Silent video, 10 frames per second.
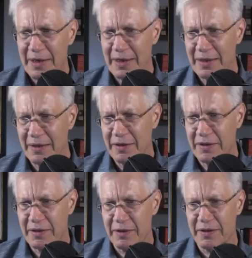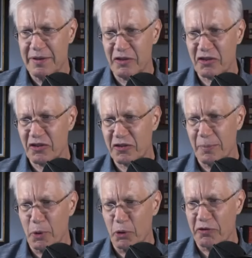it, this is
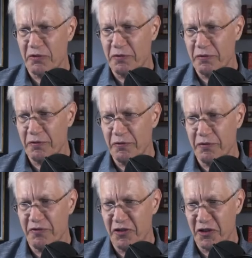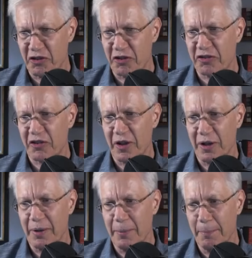the most vicious
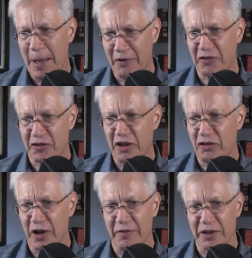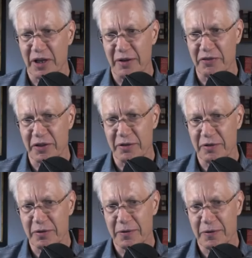manifestation of it that I've seen.
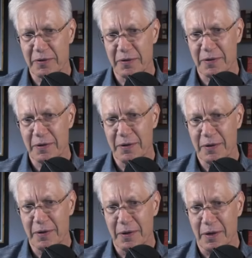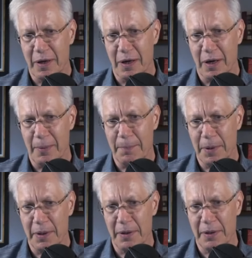Um,
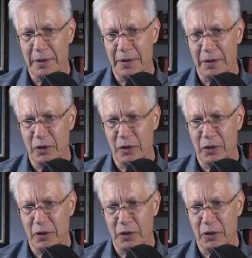it, you